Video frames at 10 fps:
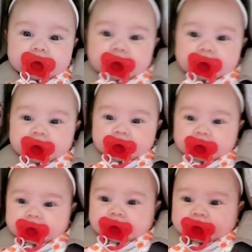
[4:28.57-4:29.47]
Is that
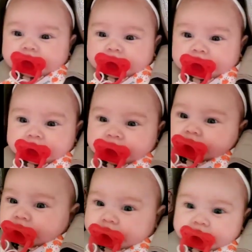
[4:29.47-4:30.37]
slouching in
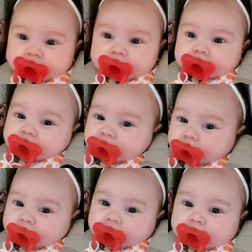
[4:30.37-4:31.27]
English, love? I
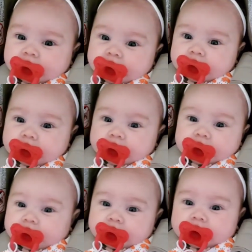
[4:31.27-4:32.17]
don't know.
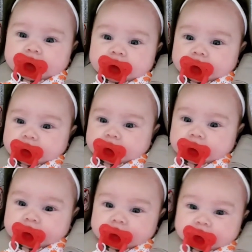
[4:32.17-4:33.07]

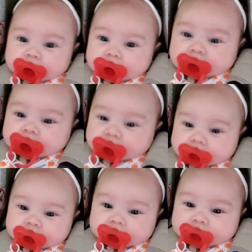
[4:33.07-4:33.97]
But I fix
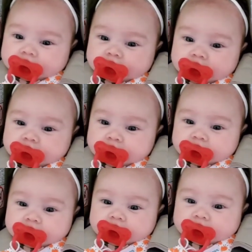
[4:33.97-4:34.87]

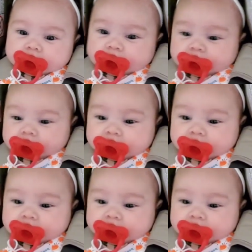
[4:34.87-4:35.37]
yourself there.